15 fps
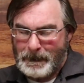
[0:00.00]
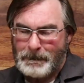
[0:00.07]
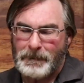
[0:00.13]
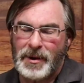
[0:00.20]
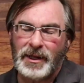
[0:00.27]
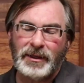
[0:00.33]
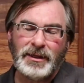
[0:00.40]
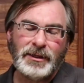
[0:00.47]

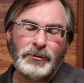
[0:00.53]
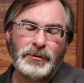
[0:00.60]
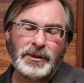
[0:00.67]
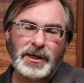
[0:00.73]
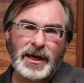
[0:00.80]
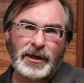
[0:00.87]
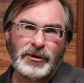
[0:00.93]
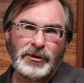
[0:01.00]
But this
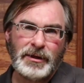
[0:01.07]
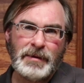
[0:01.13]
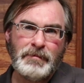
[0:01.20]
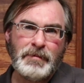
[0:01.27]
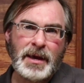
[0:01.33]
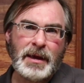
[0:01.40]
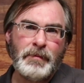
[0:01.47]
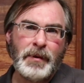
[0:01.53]
was actually
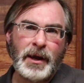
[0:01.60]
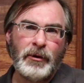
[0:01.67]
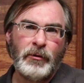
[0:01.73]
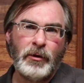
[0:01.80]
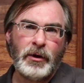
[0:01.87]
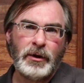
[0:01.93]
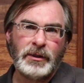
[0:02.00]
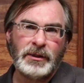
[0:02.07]
made by
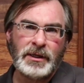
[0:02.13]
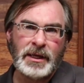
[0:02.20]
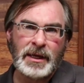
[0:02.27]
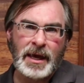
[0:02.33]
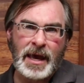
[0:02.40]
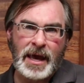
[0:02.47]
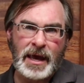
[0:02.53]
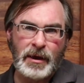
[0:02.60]

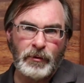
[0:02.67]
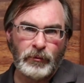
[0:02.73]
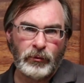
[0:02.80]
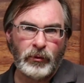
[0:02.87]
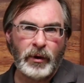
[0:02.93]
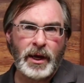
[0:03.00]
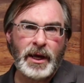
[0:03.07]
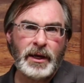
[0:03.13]
crossing a
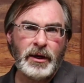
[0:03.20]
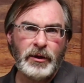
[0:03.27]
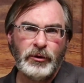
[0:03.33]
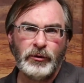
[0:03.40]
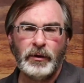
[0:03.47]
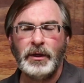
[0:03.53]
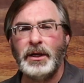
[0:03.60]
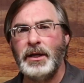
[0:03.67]

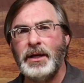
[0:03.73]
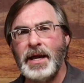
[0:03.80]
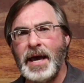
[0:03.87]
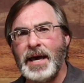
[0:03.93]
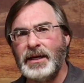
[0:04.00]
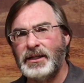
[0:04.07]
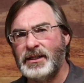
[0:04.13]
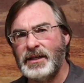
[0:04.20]
red
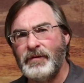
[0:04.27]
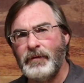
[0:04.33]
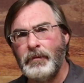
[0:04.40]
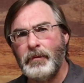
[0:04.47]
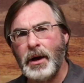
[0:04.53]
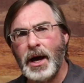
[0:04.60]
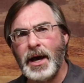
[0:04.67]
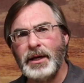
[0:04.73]
Trinidad
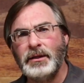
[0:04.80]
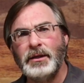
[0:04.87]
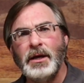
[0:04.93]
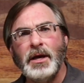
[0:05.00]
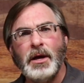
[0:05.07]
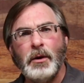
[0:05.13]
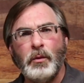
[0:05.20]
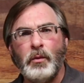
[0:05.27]
7-pot
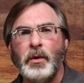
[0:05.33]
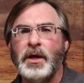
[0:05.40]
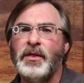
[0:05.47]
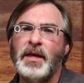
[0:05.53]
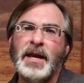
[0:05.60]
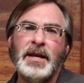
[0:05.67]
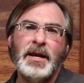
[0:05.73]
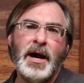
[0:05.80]

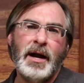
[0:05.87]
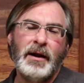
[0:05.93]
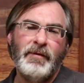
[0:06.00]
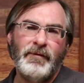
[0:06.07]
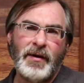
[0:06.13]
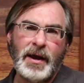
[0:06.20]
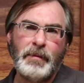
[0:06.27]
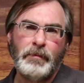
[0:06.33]
with a
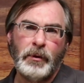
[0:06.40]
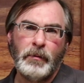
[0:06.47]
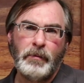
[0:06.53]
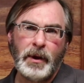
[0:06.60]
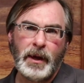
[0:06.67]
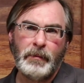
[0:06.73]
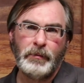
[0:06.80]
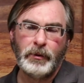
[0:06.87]
Naga Viper
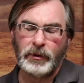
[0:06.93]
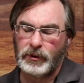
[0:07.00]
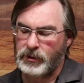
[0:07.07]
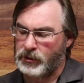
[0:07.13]
pepper.